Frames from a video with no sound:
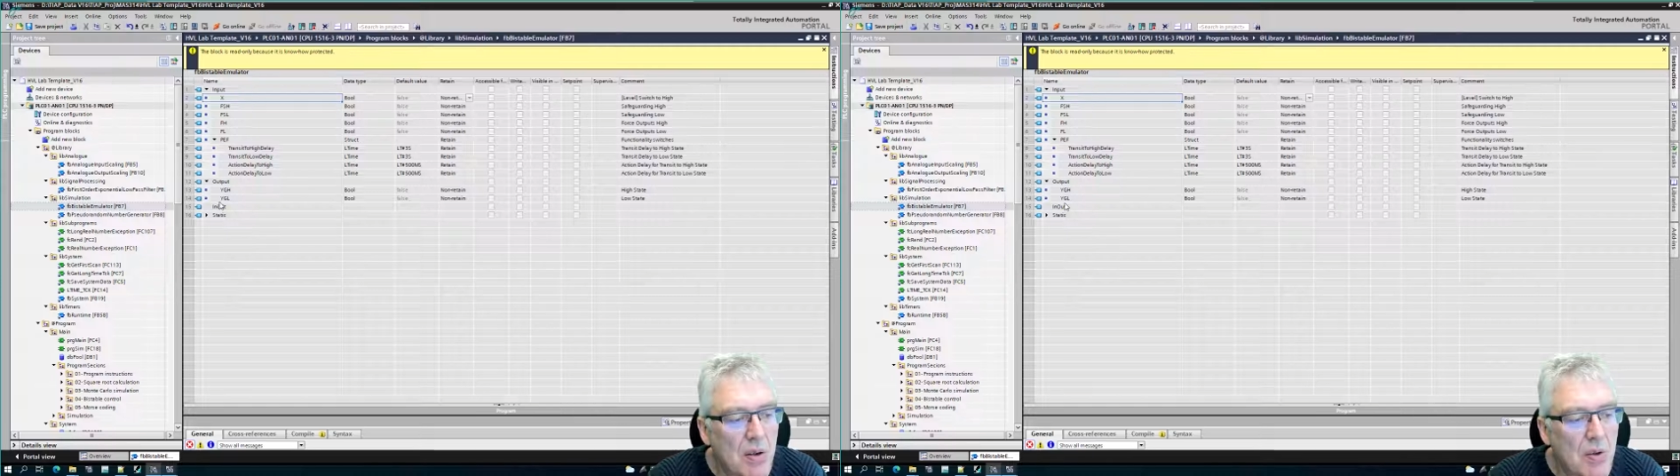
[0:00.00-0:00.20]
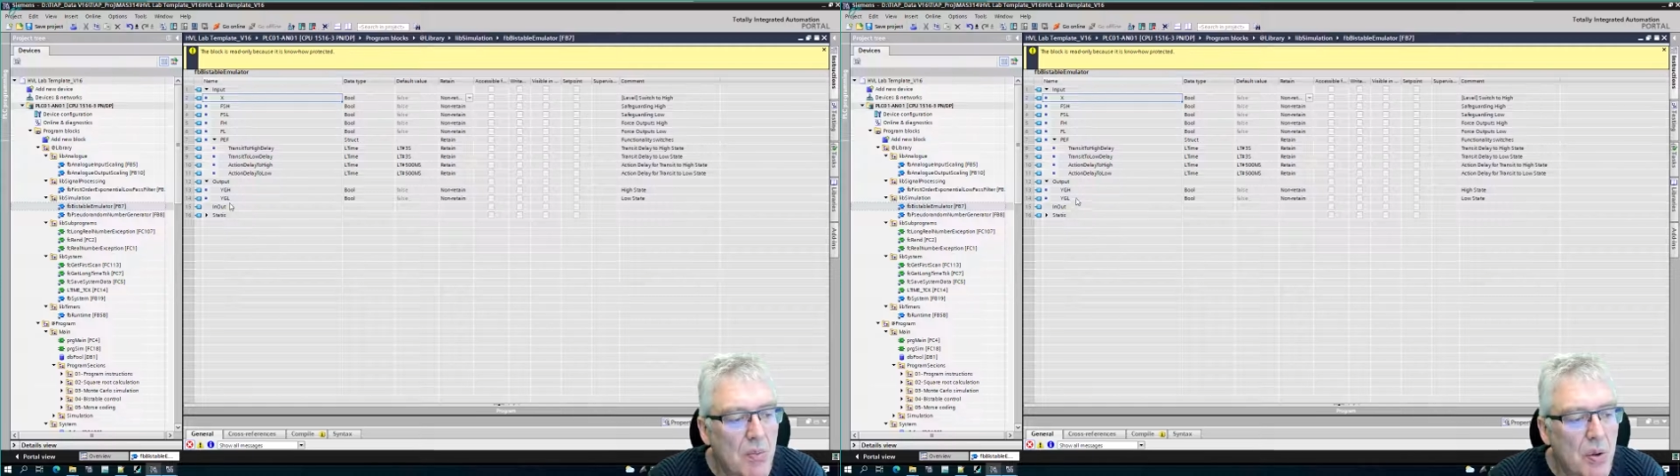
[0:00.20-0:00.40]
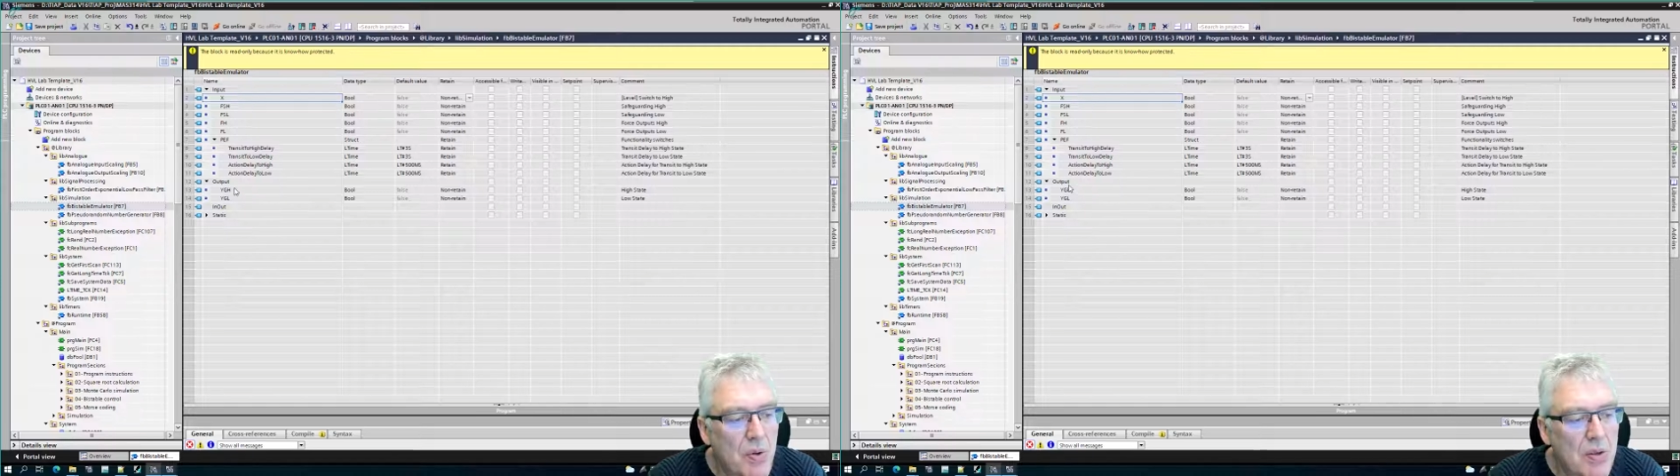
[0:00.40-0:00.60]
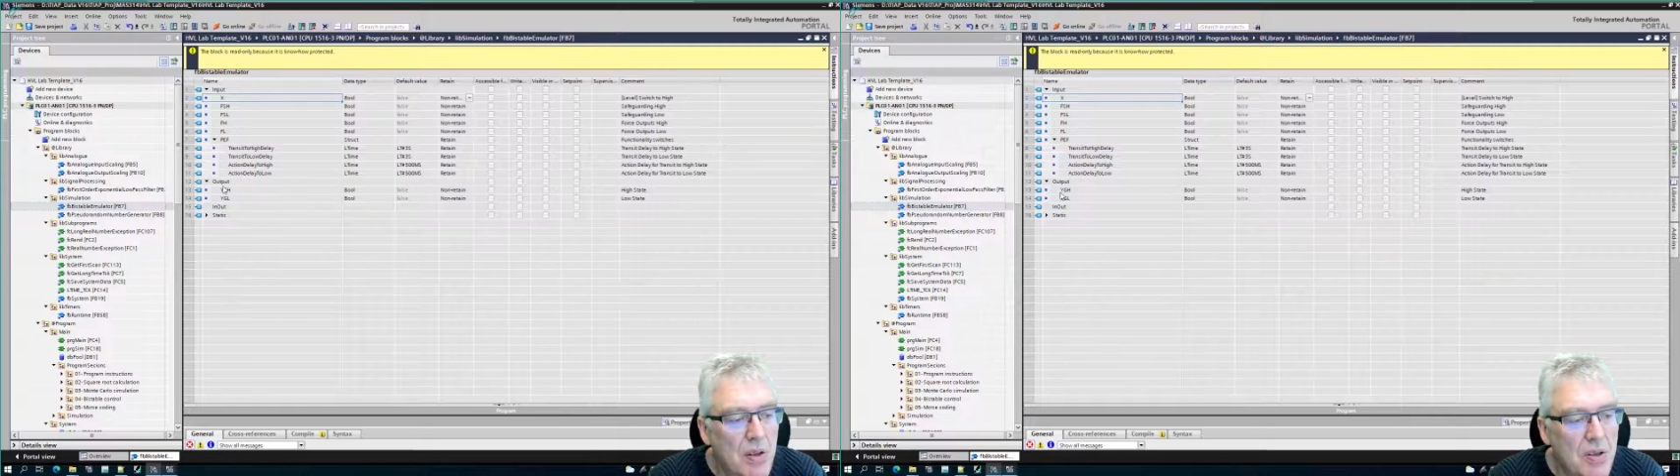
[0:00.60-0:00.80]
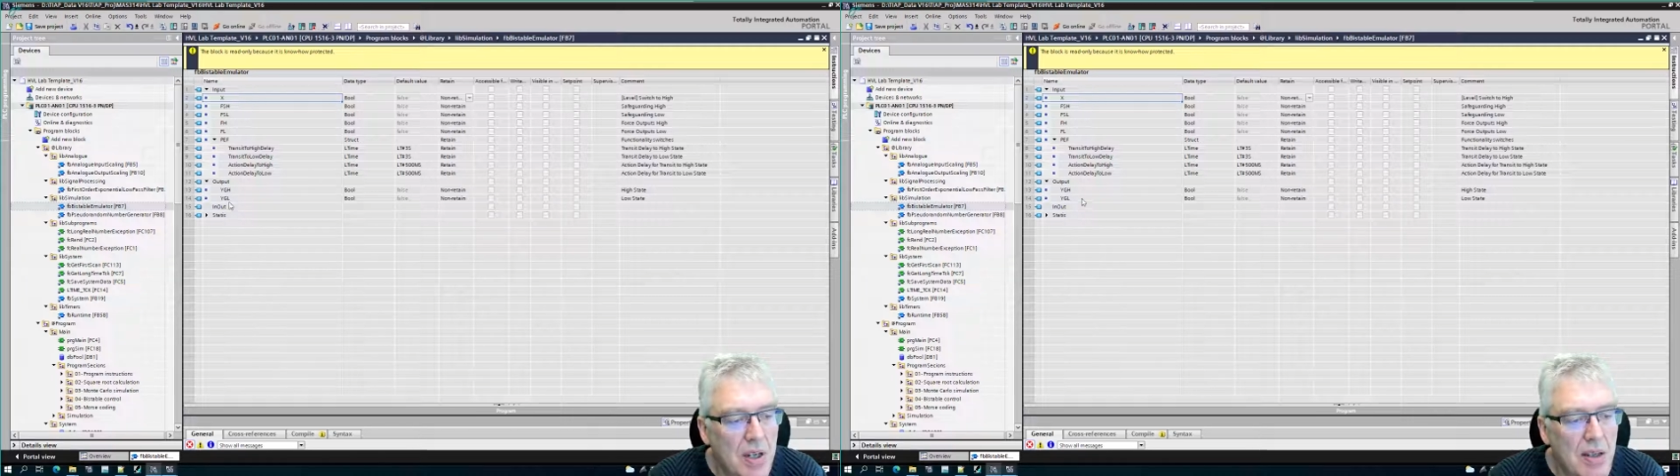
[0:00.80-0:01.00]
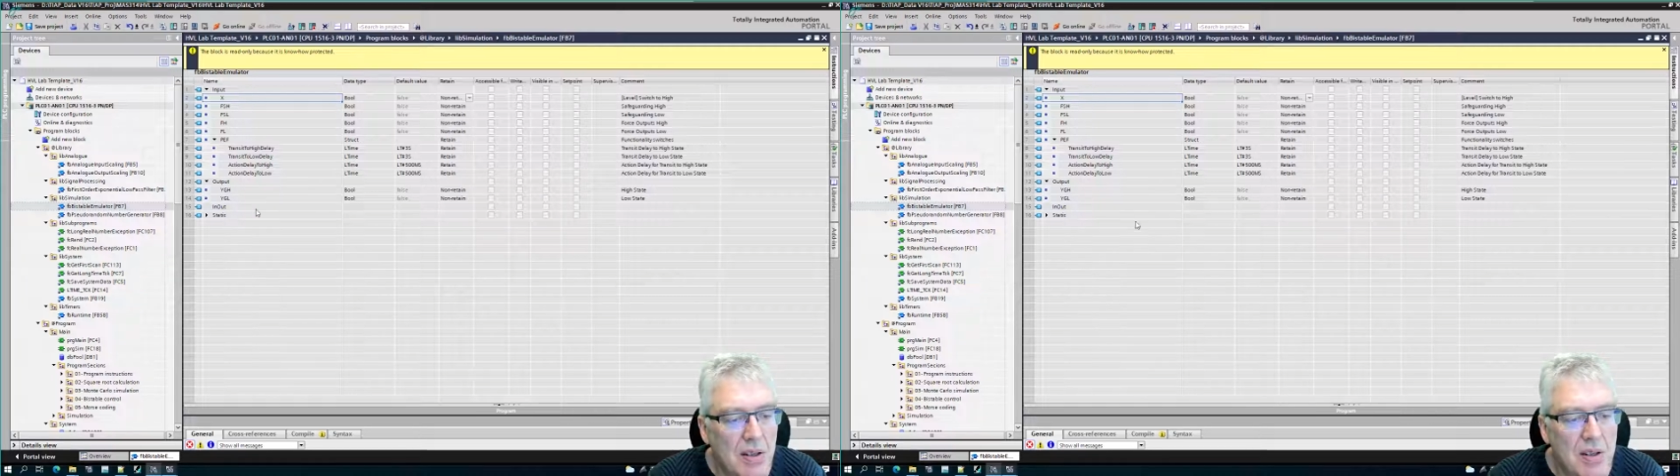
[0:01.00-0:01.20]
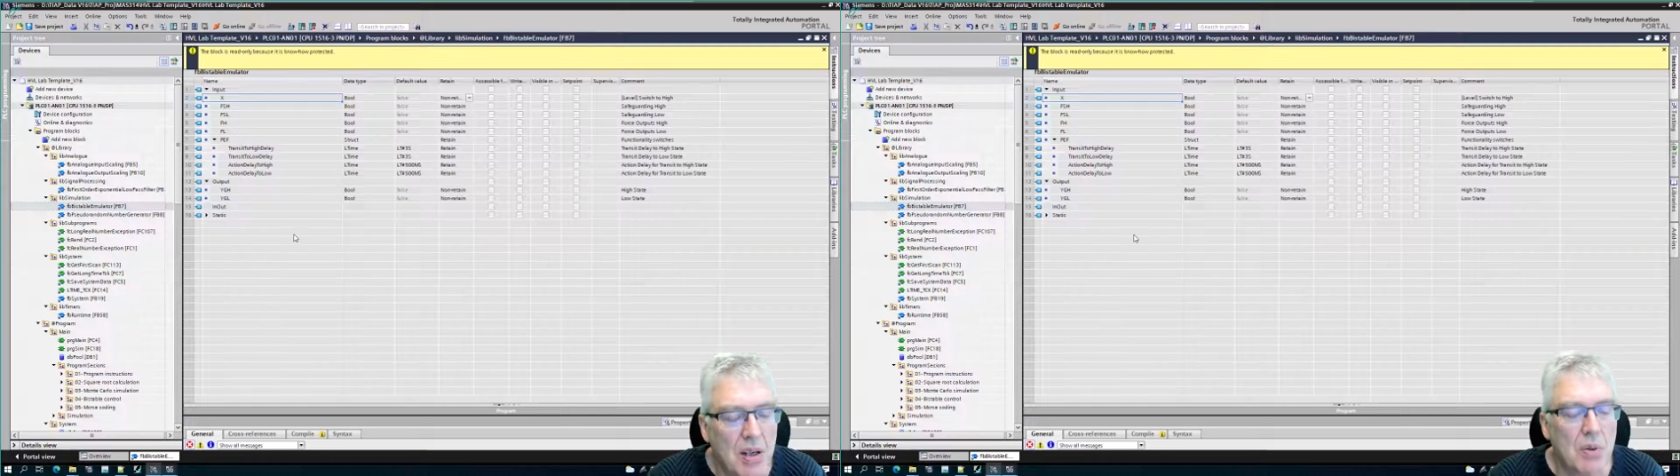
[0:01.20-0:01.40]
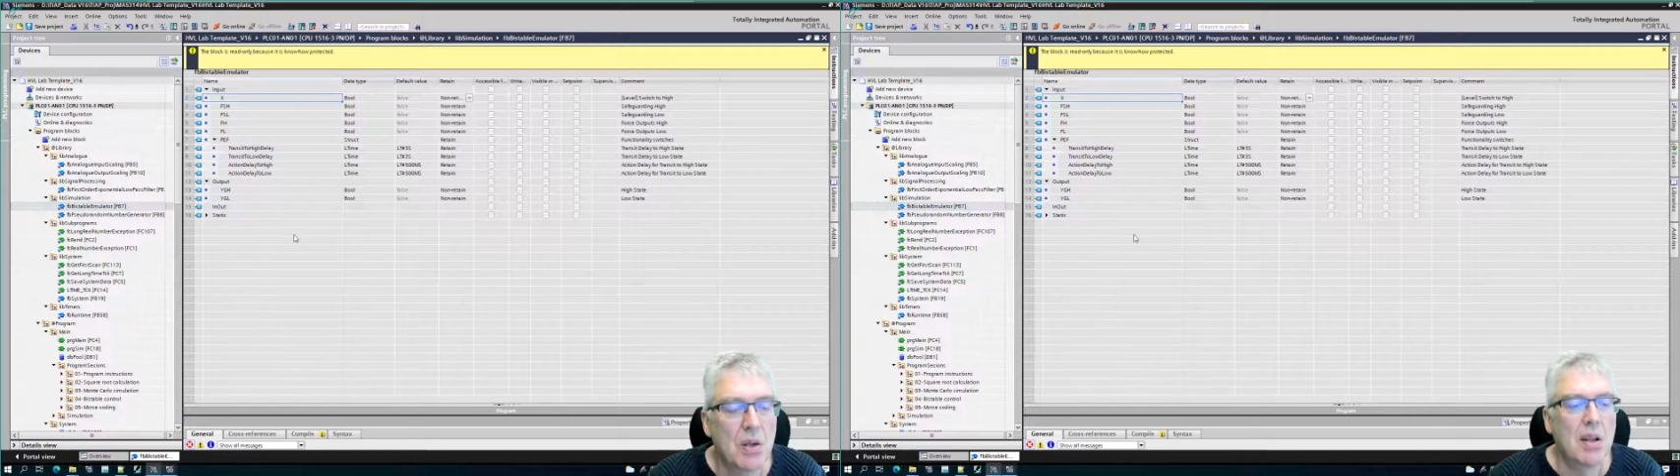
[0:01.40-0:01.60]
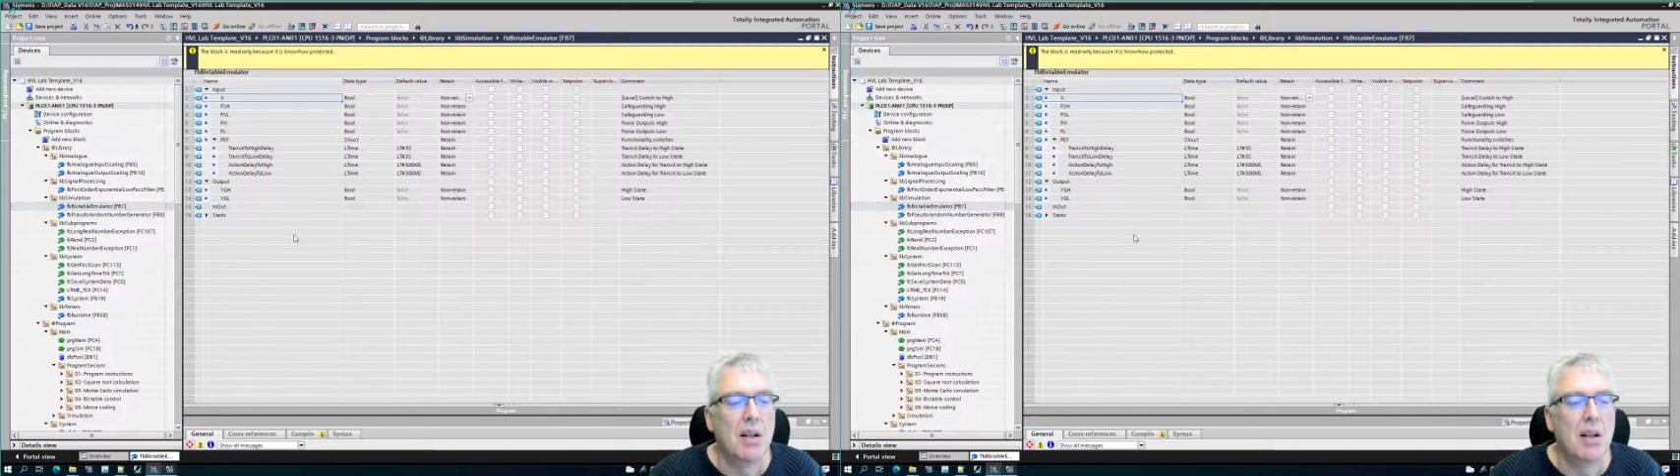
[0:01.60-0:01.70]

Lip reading: both signals out.